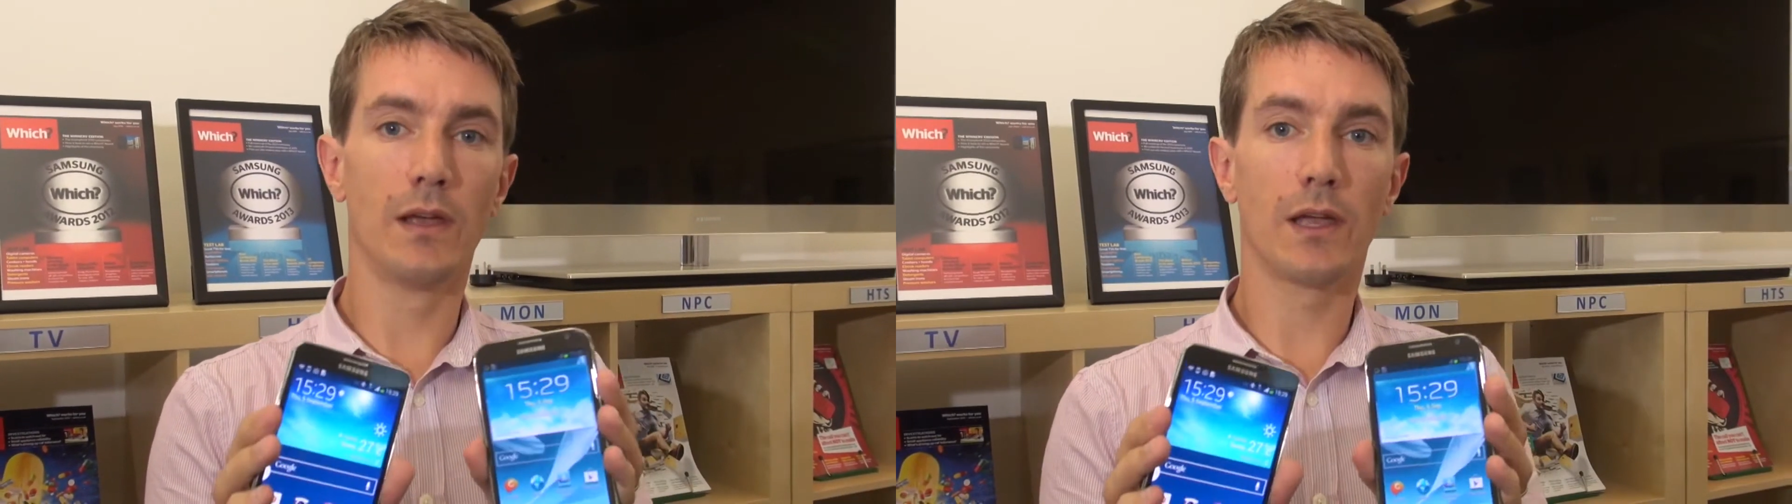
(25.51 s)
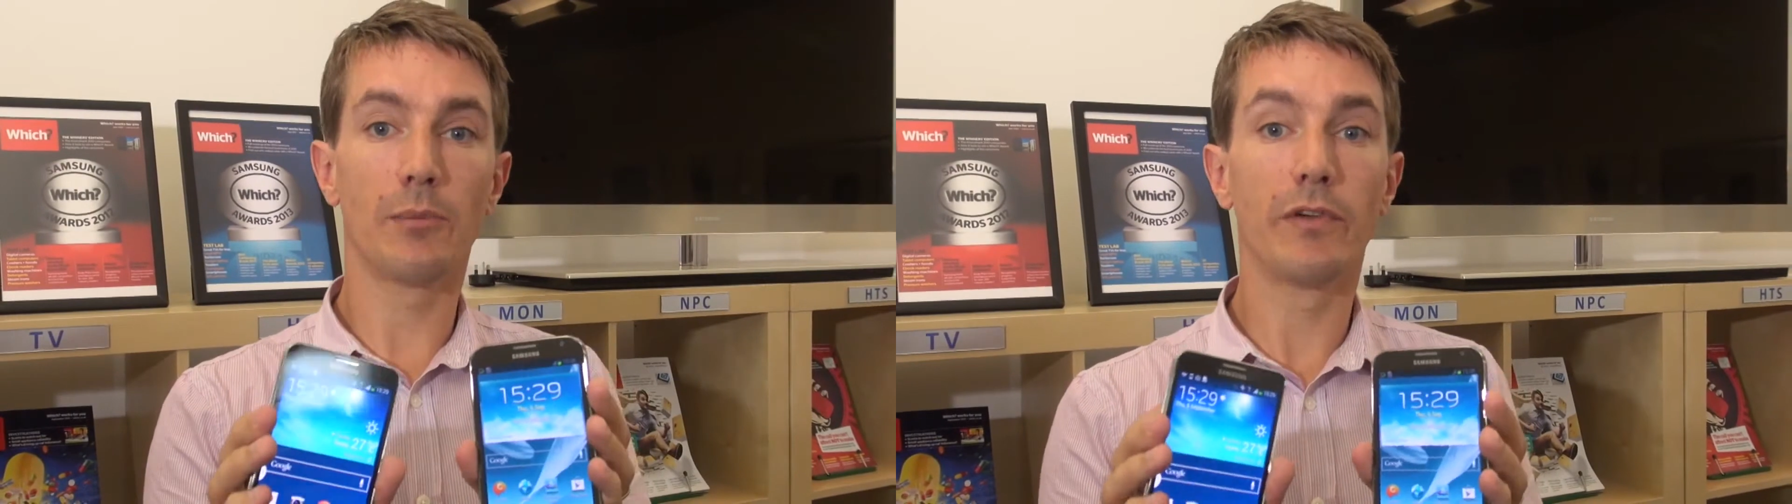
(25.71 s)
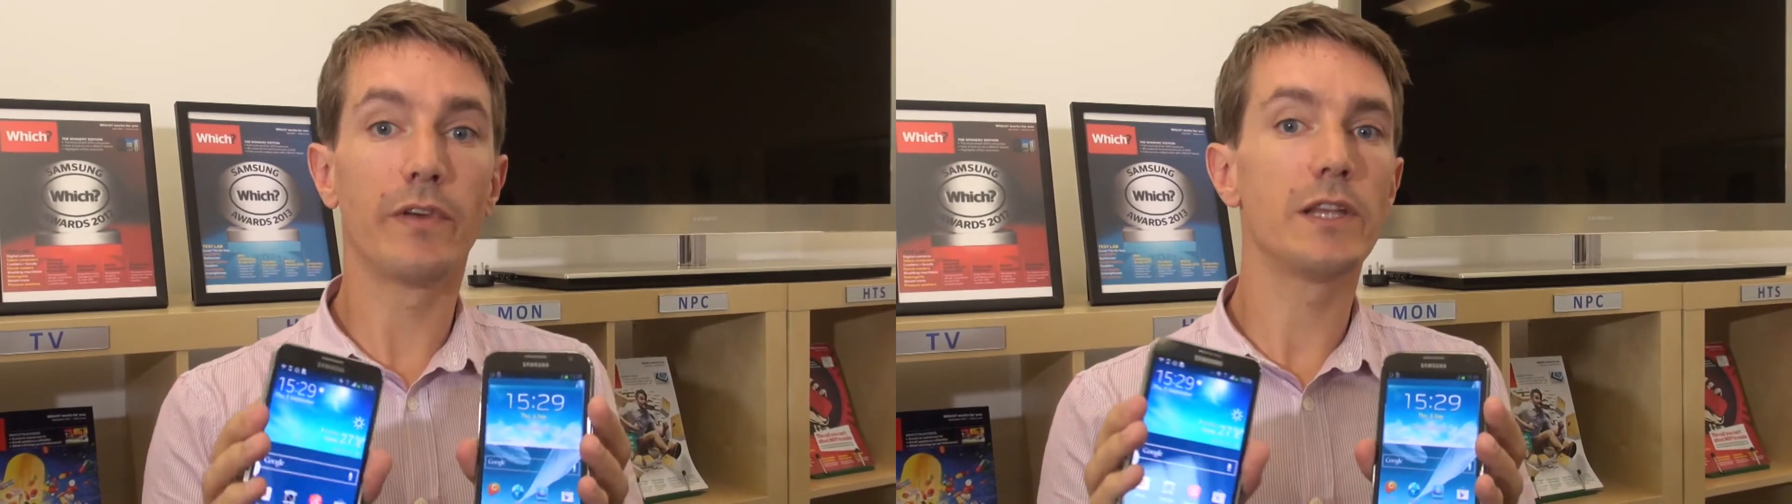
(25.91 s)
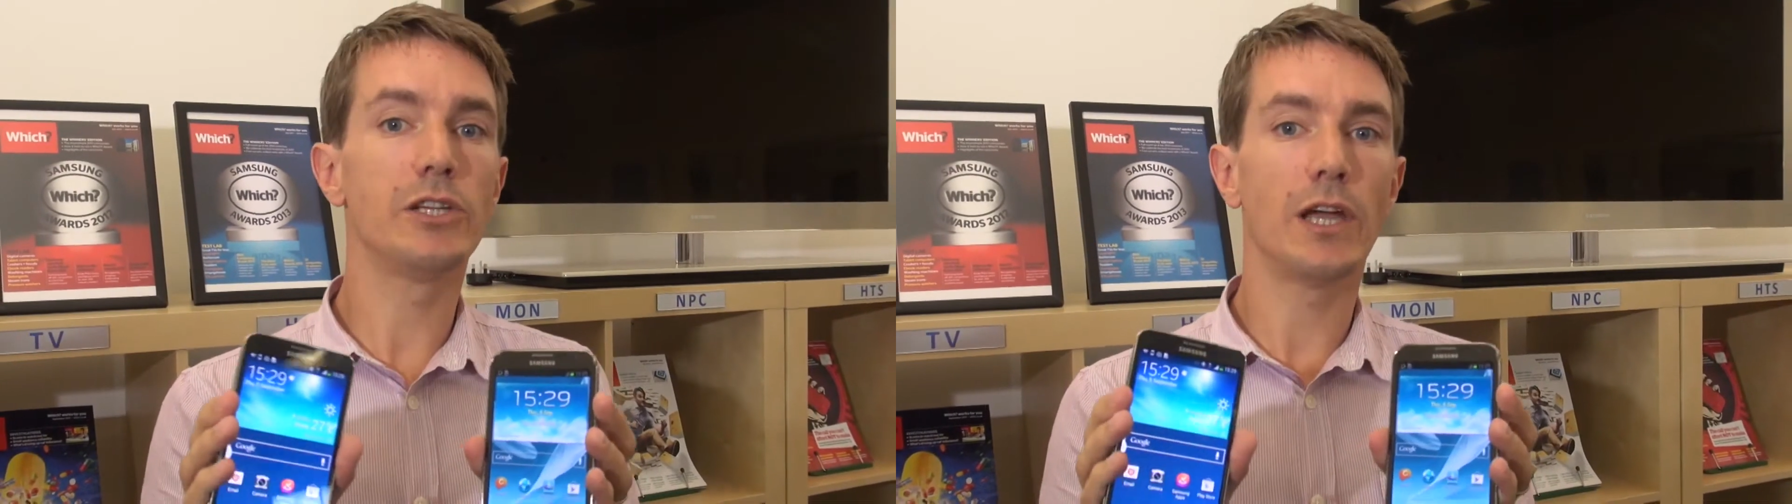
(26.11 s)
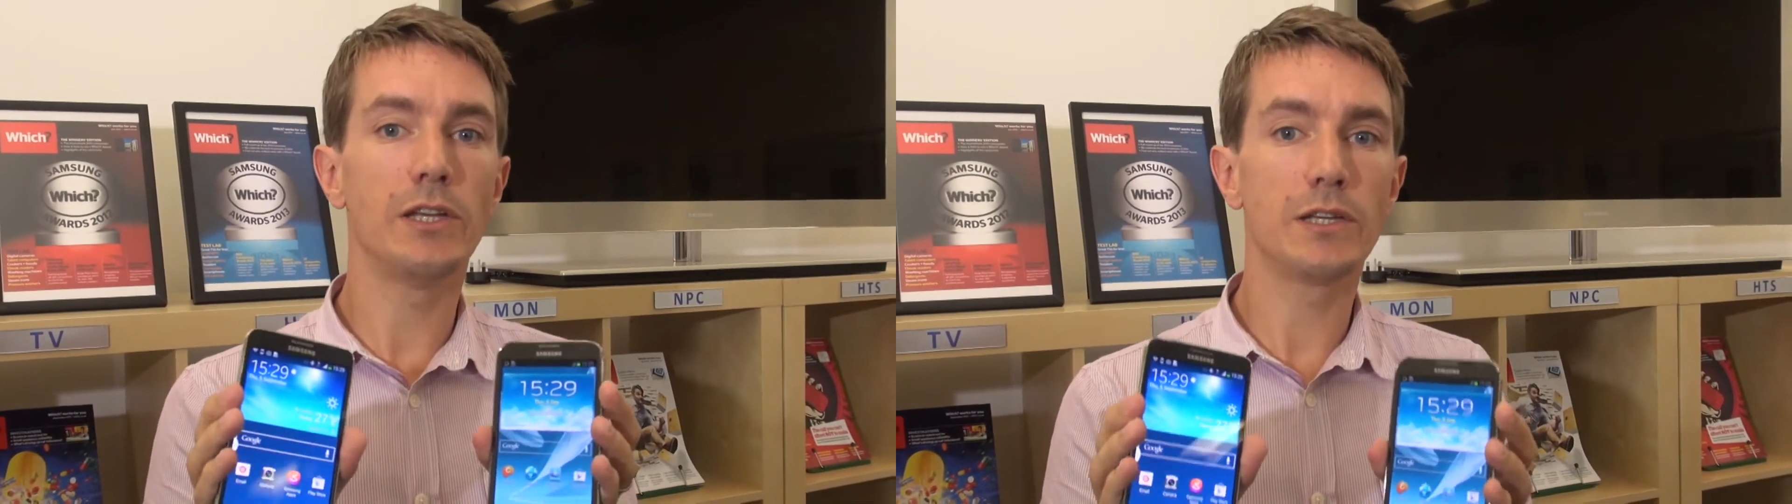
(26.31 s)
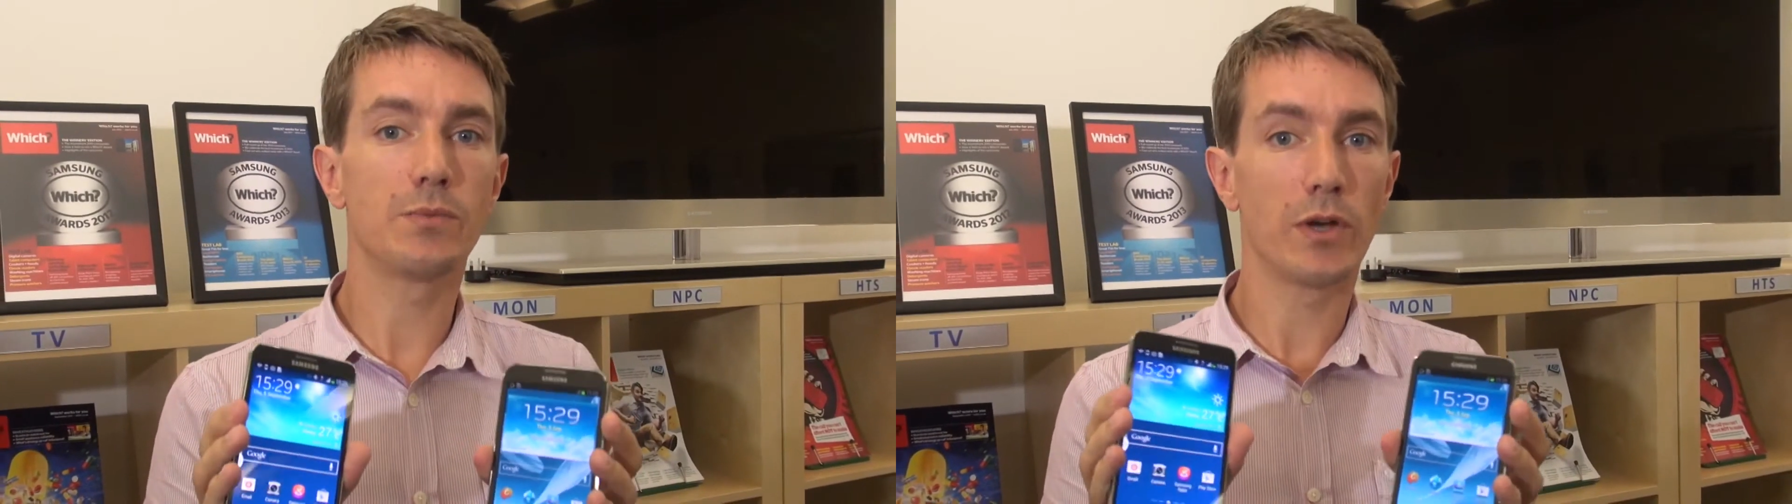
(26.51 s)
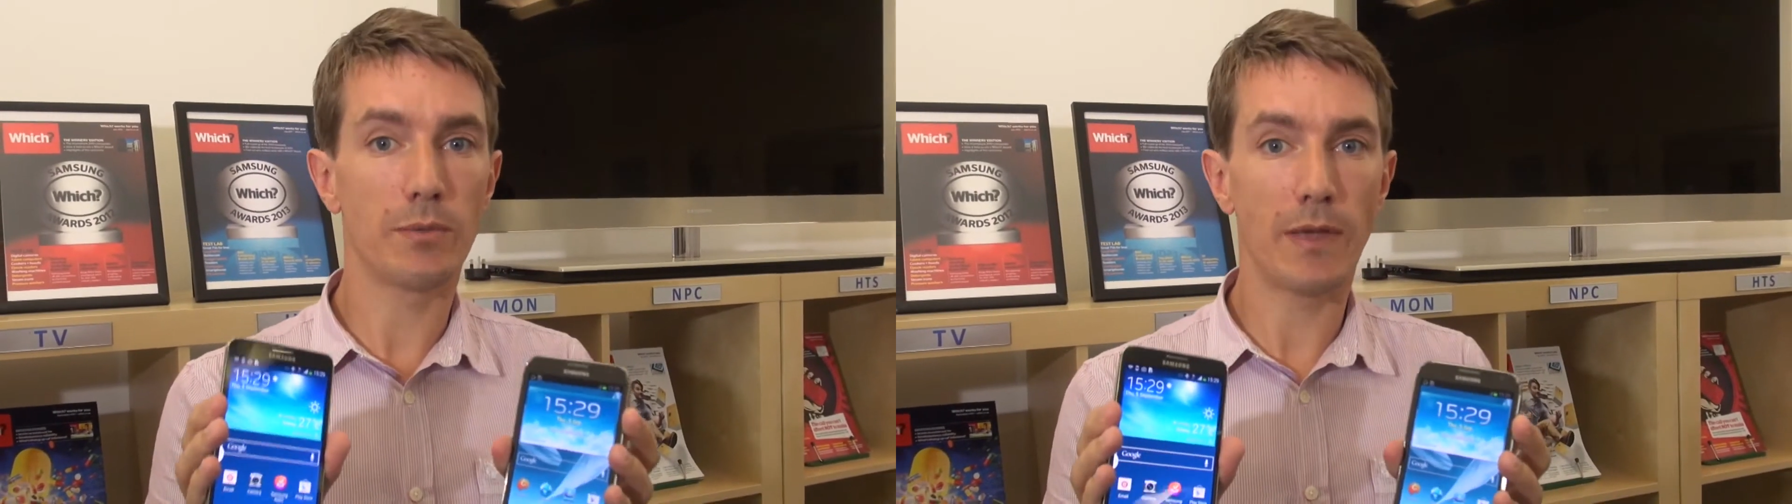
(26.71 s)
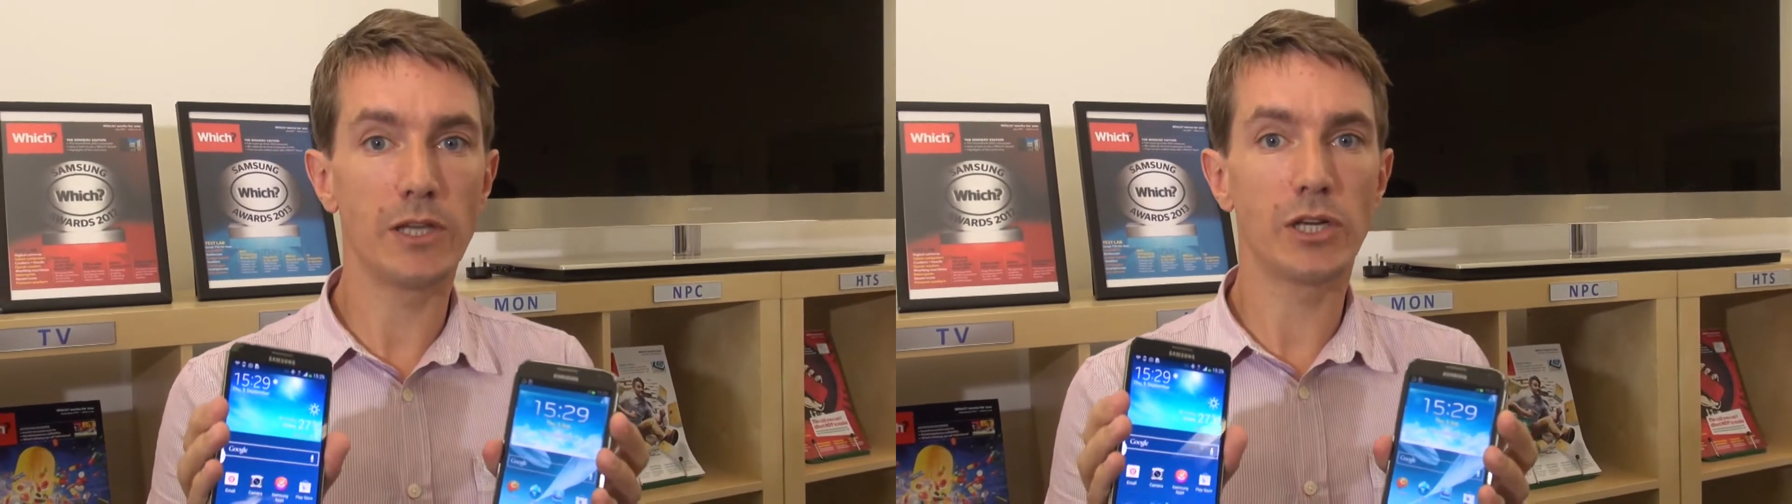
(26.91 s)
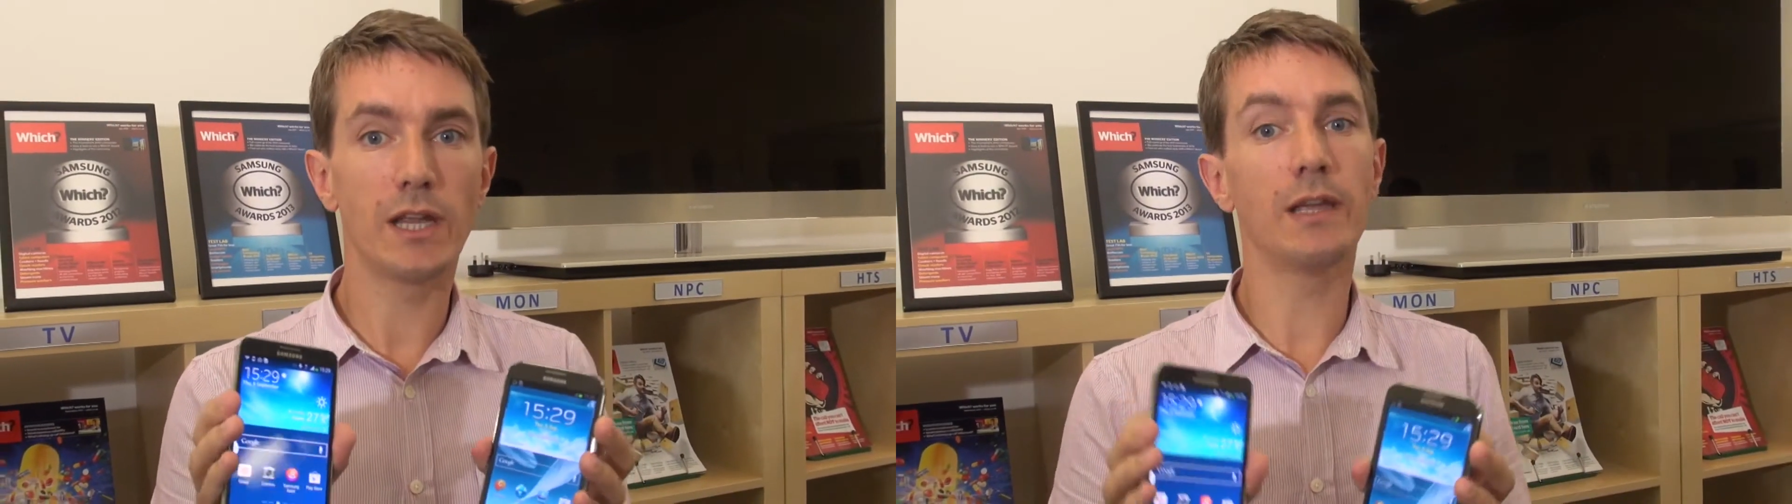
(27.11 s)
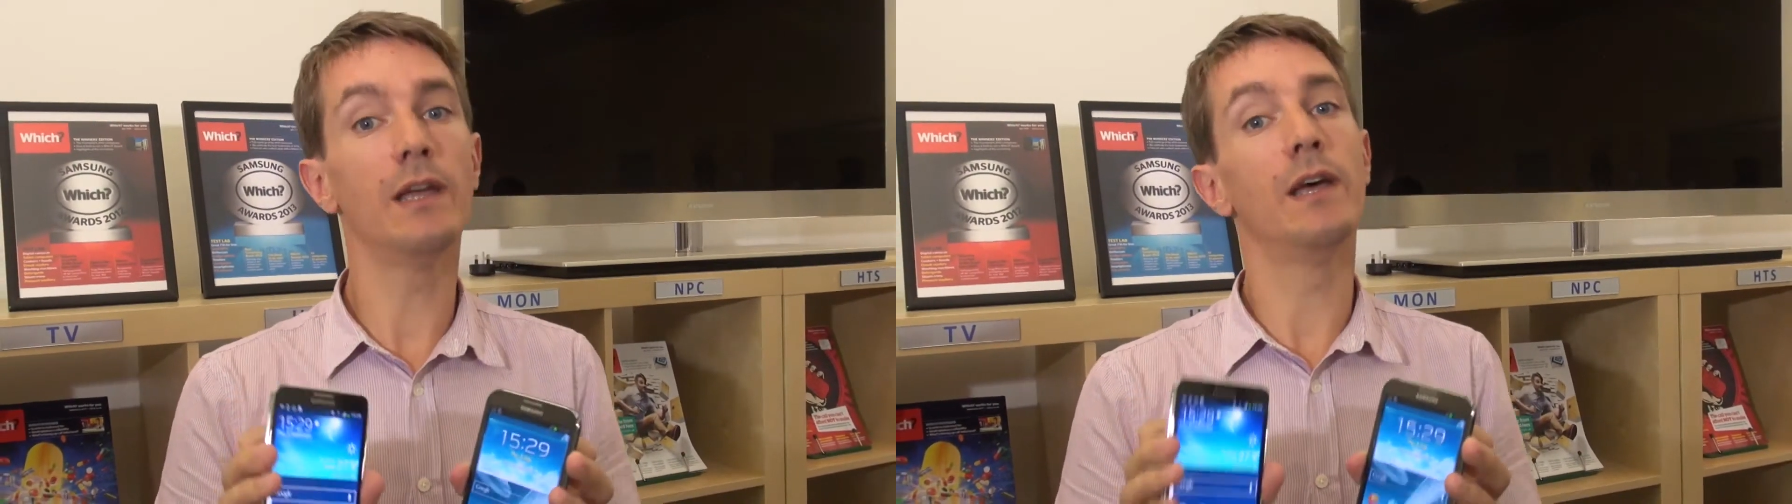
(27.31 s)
A couple of other changes worth mentioning.